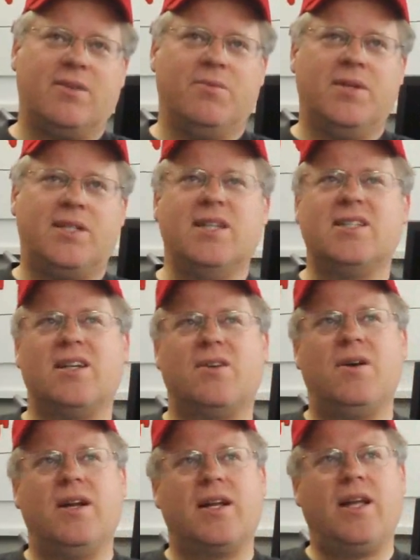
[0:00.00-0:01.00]
Which isn't
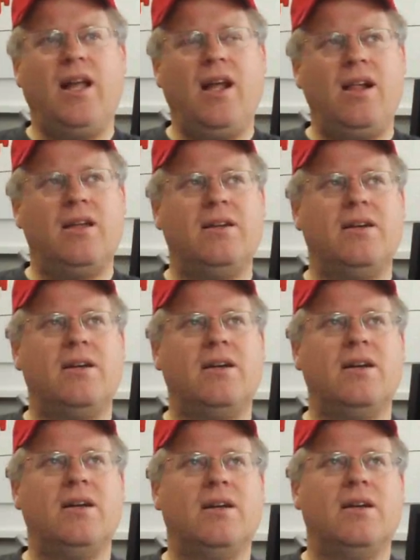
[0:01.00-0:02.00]
quite a
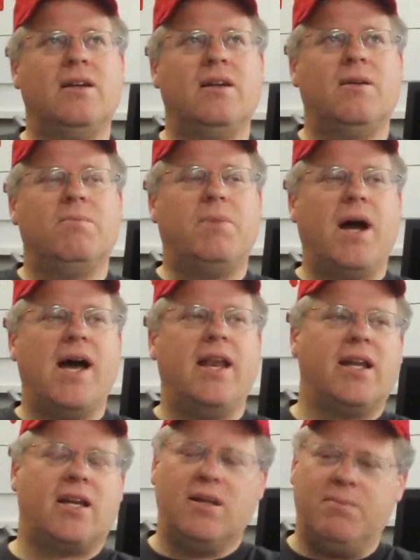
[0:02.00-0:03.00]
calendar, but
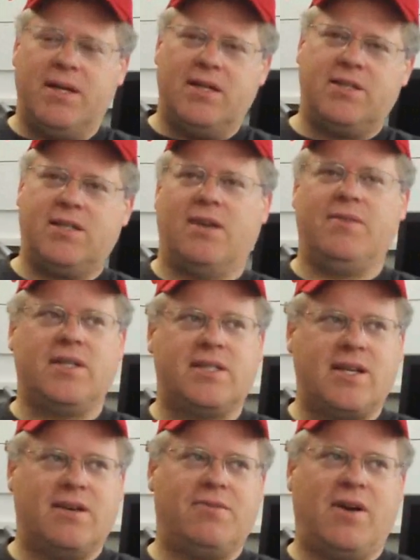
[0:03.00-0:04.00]
it could be shoving
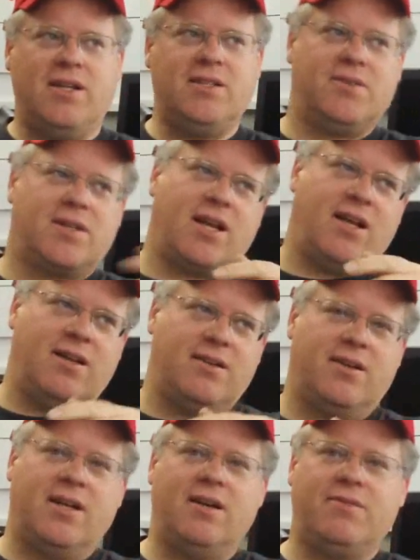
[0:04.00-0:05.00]
stuff onto a calendar
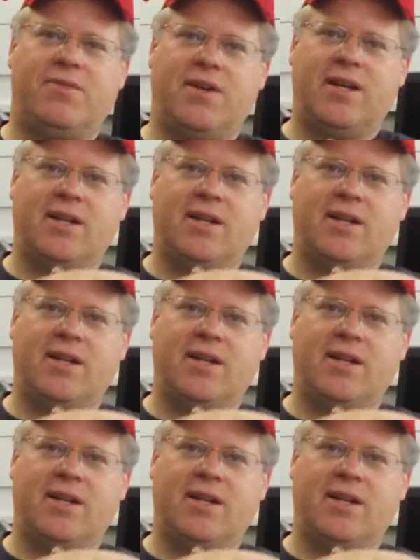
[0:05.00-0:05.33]
interface.